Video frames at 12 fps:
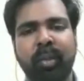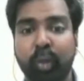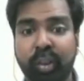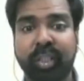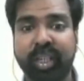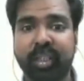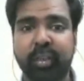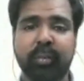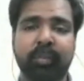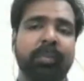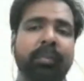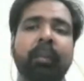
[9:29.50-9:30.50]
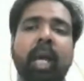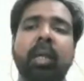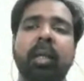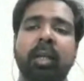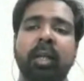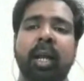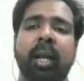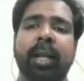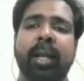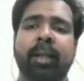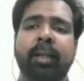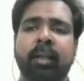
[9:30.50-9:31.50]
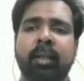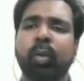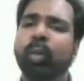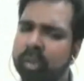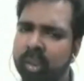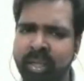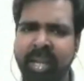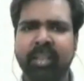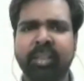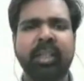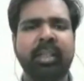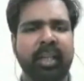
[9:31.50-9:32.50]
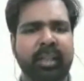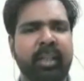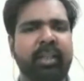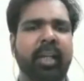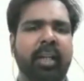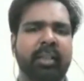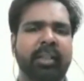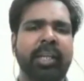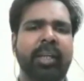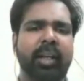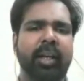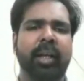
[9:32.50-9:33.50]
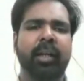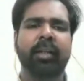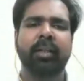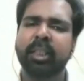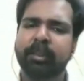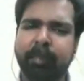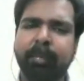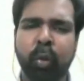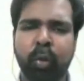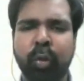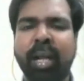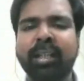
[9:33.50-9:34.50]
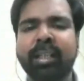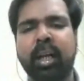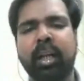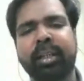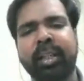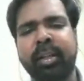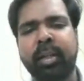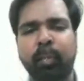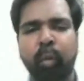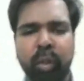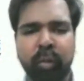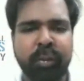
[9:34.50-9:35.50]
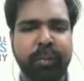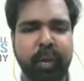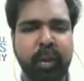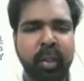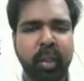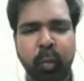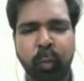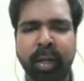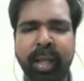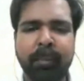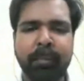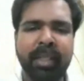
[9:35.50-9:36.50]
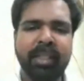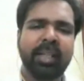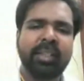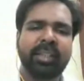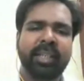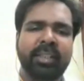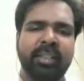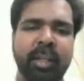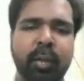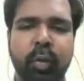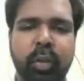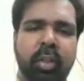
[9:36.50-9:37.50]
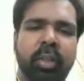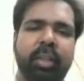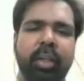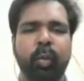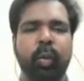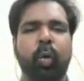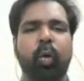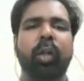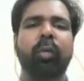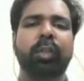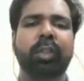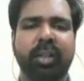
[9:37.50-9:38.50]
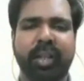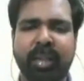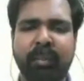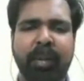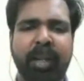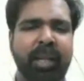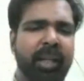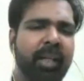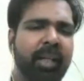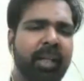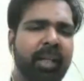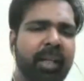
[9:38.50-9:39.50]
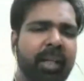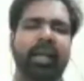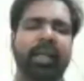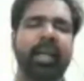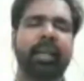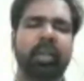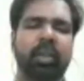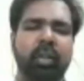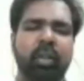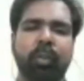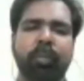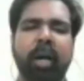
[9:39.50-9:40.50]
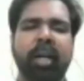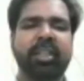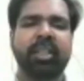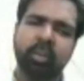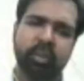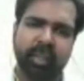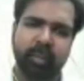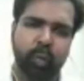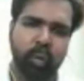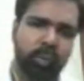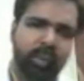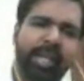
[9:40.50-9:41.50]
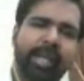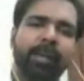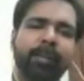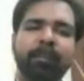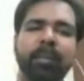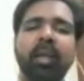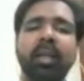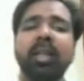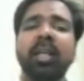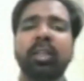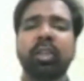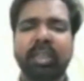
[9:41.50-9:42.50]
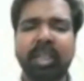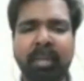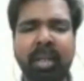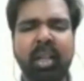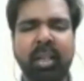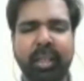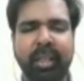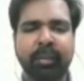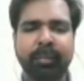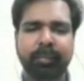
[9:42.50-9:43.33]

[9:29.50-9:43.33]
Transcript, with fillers: to the stage. And uh, to a certain extent, that did succeed. And these people also had their ulterior motives. If a one-act play succeeds, they could turn it into a Hollywood screenplay and get good bucks. So that was also there. So similarly,